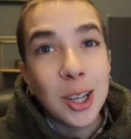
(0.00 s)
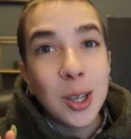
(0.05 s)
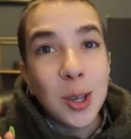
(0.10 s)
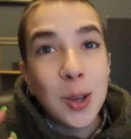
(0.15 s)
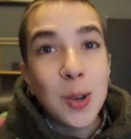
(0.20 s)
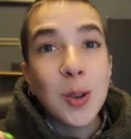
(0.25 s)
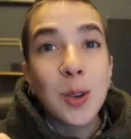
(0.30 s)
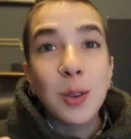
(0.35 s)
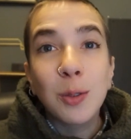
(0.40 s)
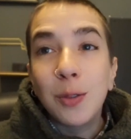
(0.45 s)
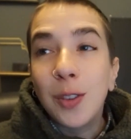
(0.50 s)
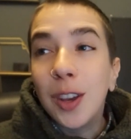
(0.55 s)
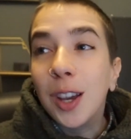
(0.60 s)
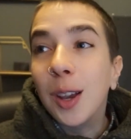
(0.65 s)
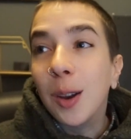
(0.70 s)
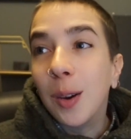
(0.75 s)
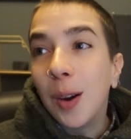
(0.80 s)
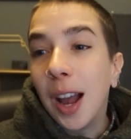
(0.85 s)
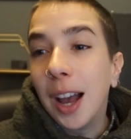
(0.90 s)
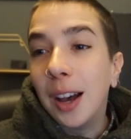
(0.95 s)
you could
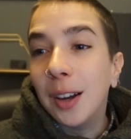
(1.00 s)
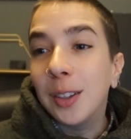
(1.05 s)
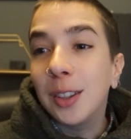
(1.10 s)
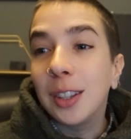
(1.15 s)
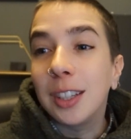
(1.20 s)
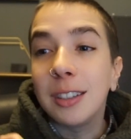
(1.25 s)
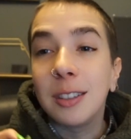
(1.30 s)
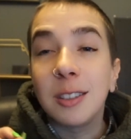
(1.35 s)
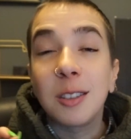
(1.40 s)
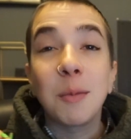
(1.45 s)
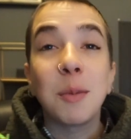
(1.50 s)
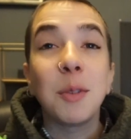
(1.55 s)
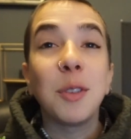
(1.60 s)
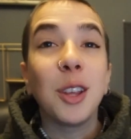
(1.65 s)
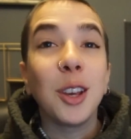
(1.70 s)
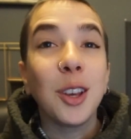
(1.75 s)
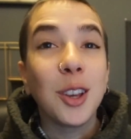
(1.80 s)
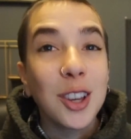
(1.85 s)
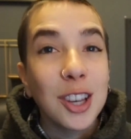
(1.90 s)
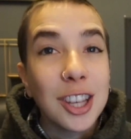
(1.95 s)
figure out that some of
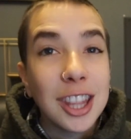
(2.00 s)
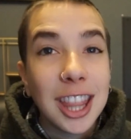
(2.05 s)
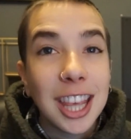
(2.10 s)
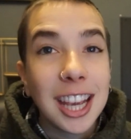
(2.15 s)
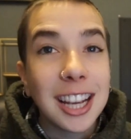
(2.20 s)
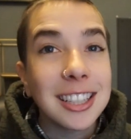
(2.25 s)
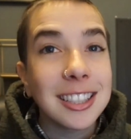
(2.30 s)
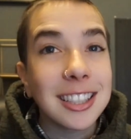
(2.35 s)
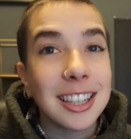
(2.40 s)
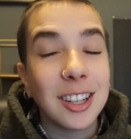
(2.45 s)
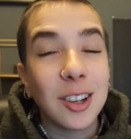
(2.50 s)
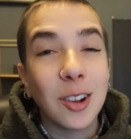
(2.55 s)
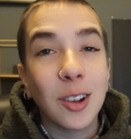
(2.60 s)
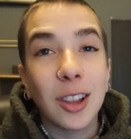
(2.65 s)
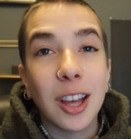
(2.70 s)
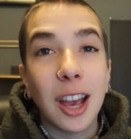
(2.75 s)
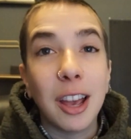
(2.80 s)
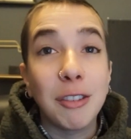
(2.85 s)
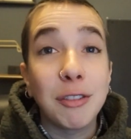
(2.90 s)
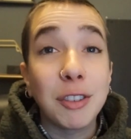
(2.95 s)
the good things in your
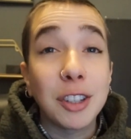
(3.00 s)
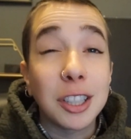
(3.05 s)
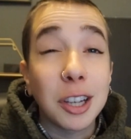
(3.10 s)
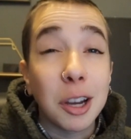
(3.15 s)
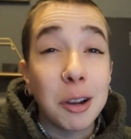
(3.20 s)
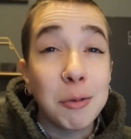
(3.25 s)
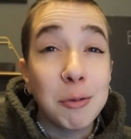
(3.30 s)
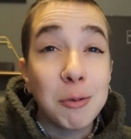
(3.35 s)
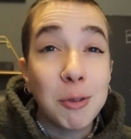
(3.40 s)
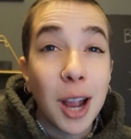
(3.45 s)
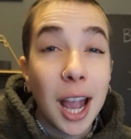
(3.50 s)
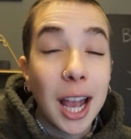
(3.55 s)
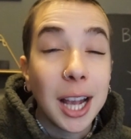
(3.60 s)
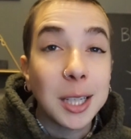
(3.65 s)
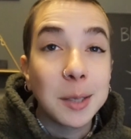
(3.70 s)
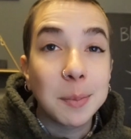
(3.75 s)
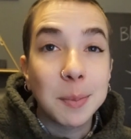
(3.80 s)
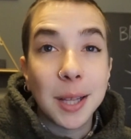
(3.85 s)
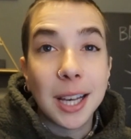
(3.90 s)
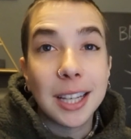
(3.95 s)
life are
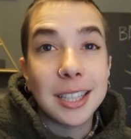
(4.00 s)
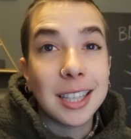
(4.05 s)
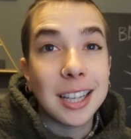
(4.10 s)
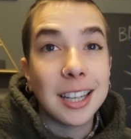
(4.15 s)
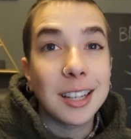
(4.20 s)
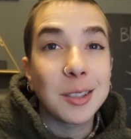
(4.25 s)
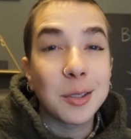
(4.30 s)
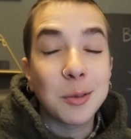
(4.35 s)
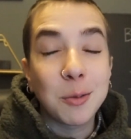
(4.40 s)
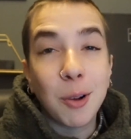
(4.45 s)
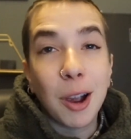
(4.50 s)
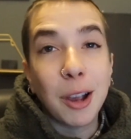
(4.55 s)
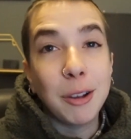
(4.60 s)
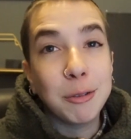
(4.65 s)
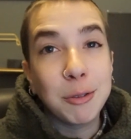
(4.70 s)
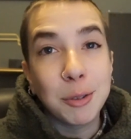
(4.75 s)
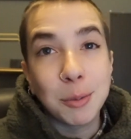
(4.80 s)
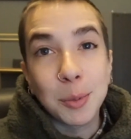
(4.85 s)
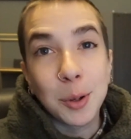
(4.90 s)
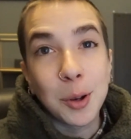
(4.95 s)
direct blessings
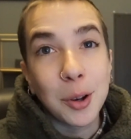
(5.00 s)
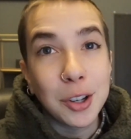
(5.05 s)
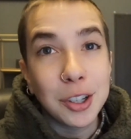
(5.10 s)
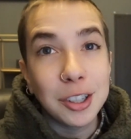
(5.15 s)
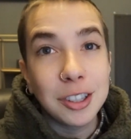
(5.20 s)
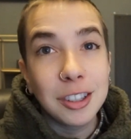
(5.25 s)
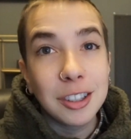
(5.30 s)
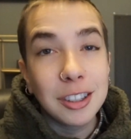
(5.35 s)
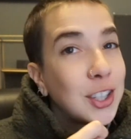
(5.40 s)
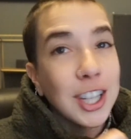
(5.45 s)
right from God,